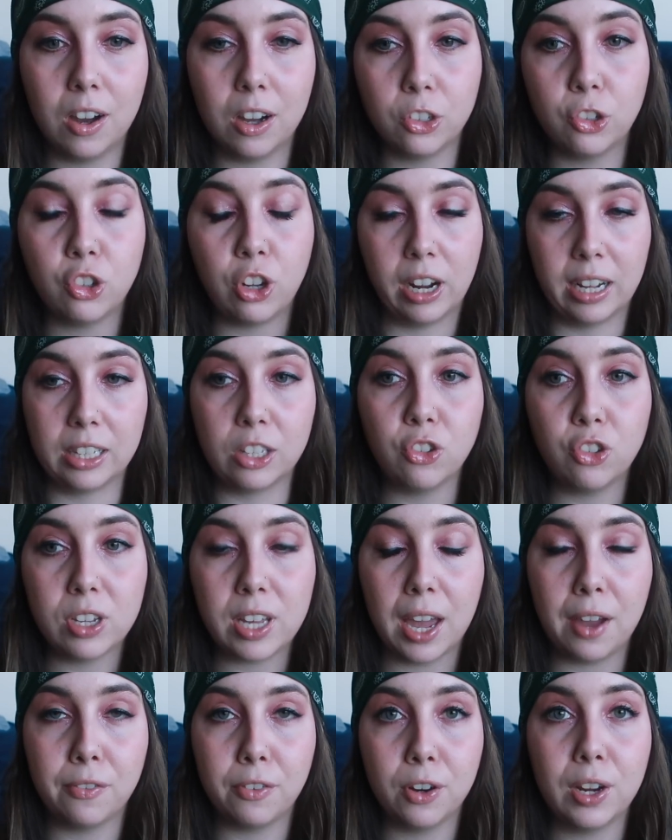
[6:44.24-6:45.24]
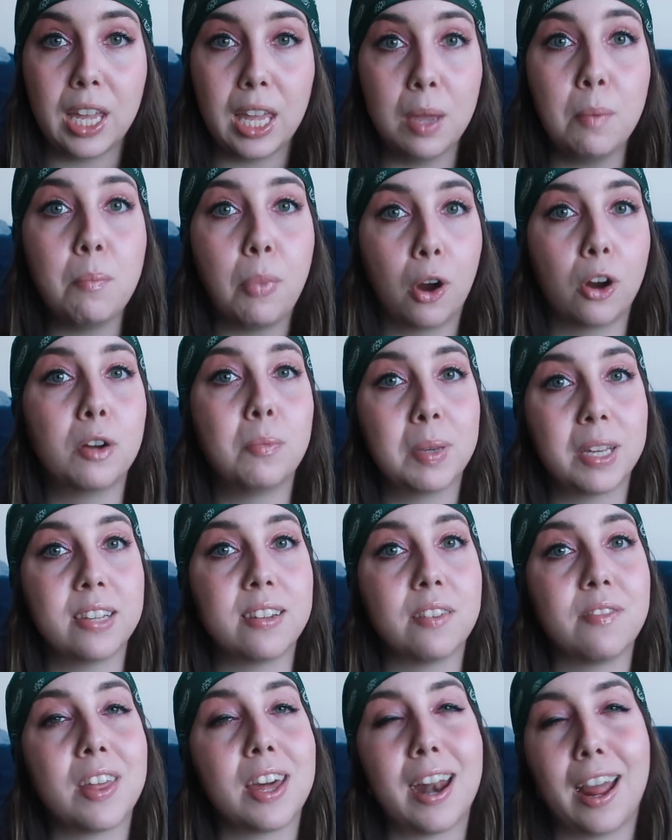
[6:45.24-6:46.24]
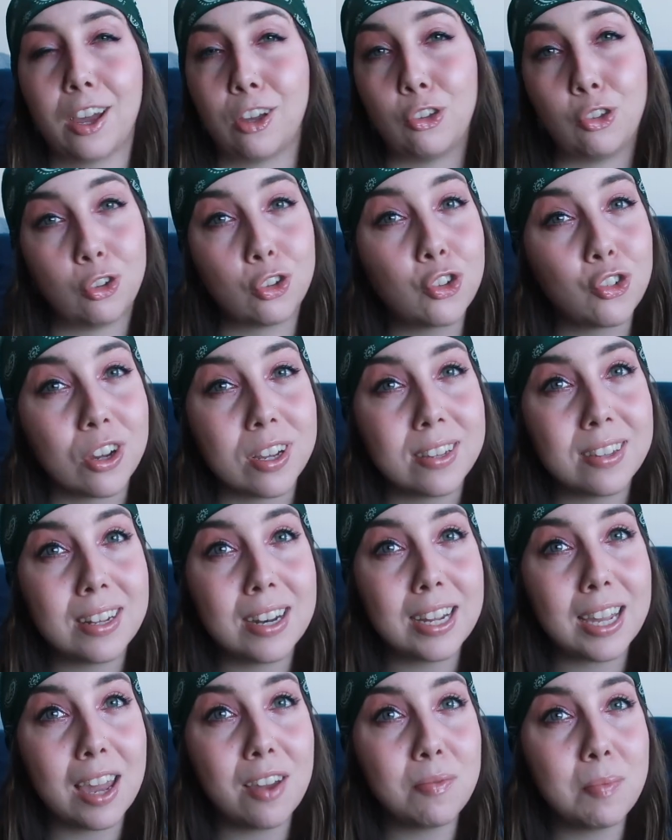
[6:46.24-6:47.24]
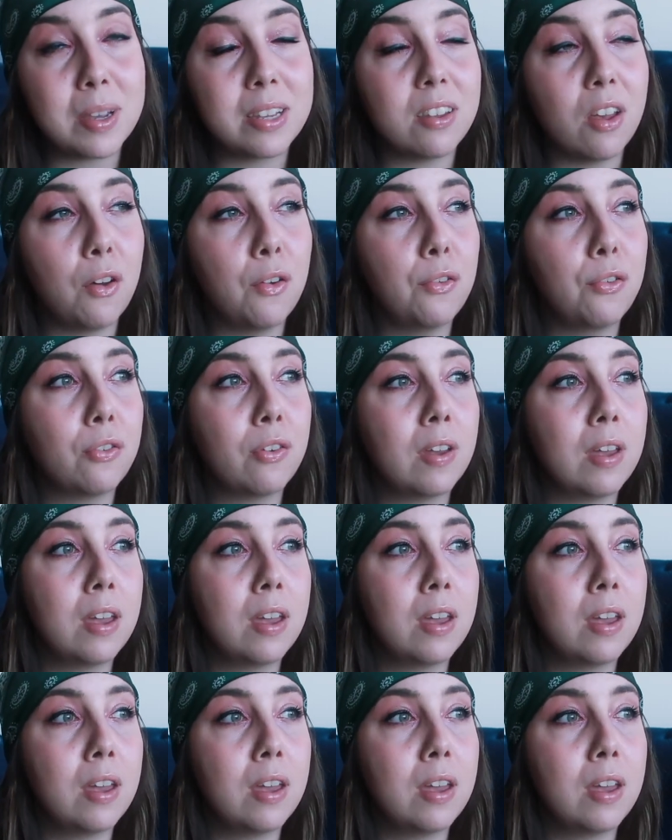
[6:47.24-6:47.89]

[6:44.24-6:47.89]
a challenging effort, in part because of that extra stress that I gave myself.